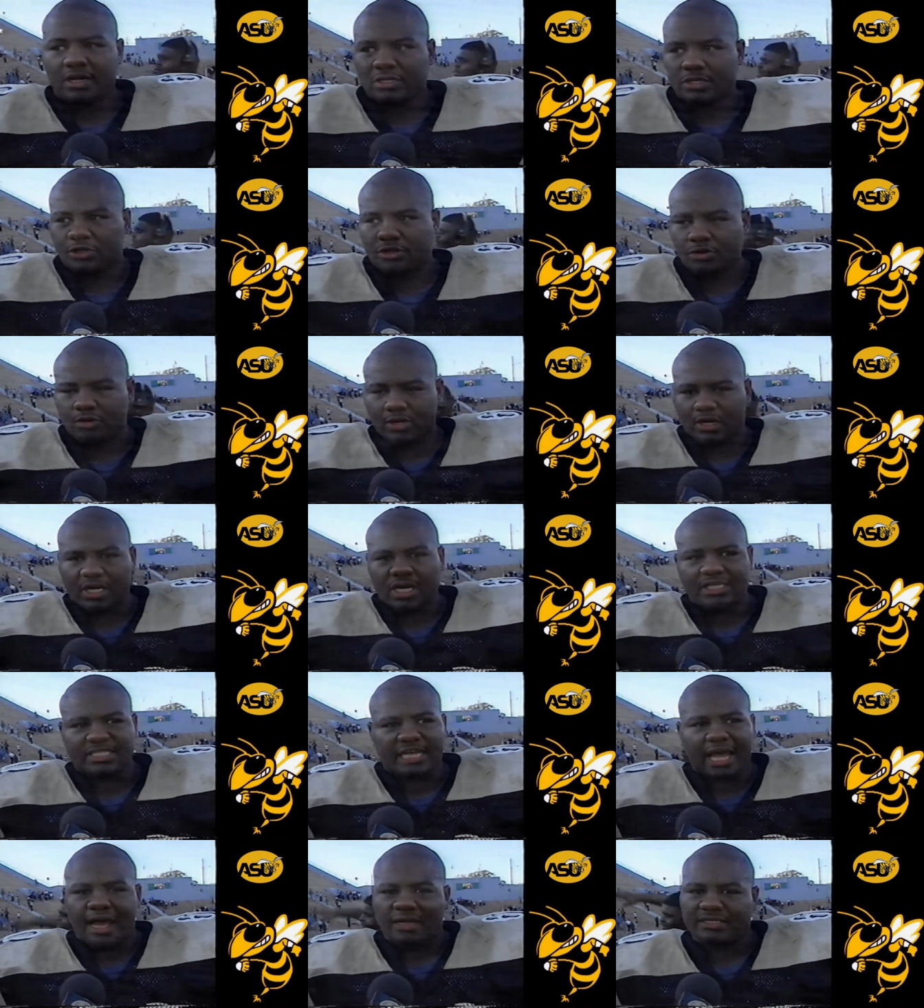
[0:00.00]
Through the good
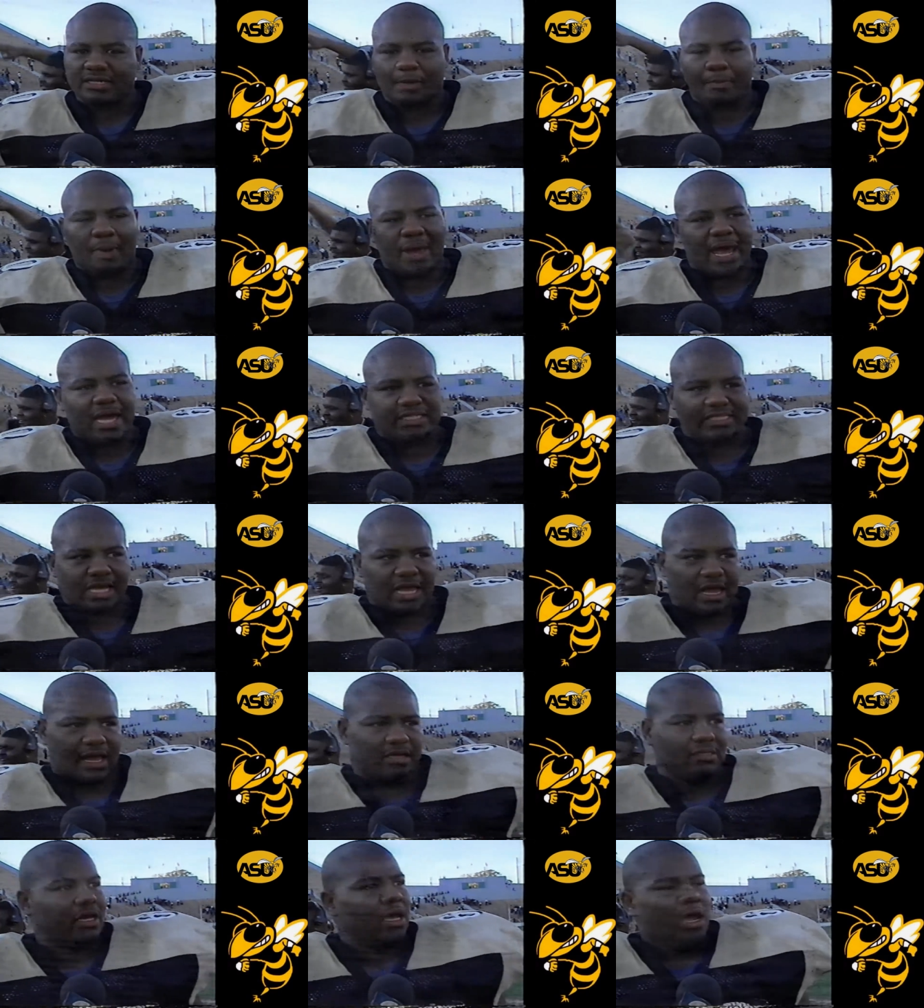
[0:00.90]
times and the bad
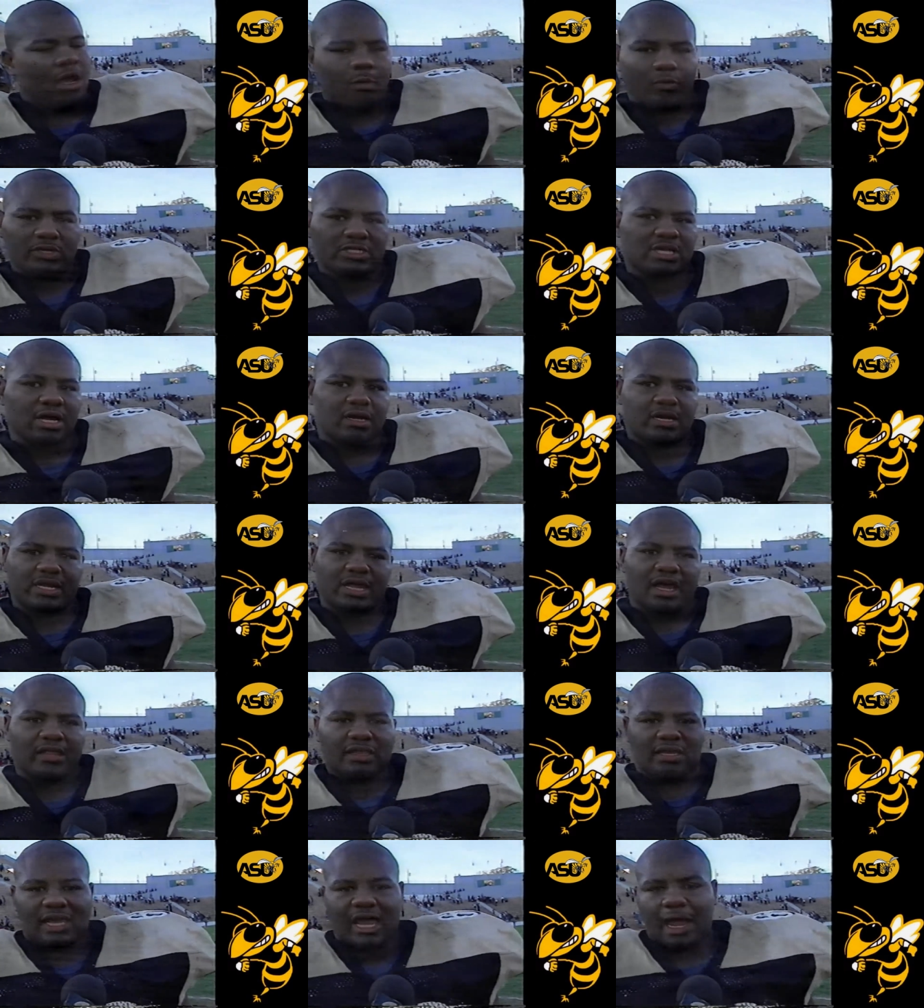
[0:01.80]
times, we stuck
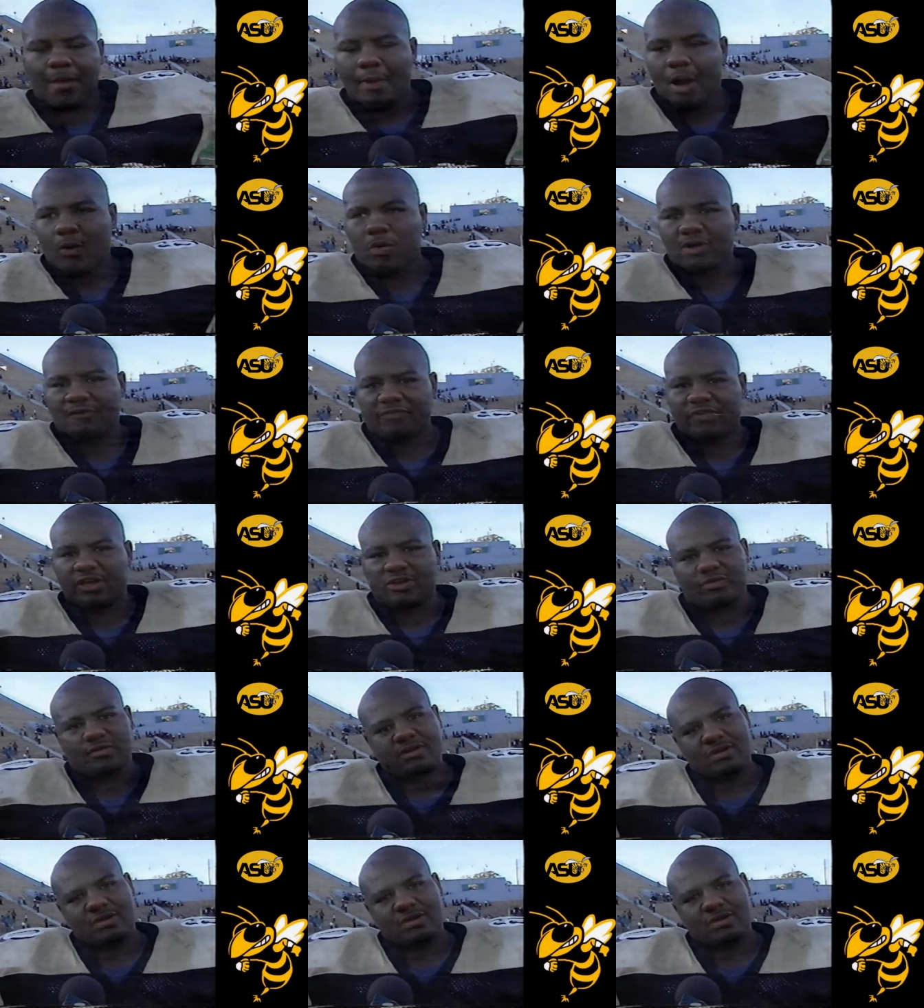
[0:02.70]
together and came out with a victory.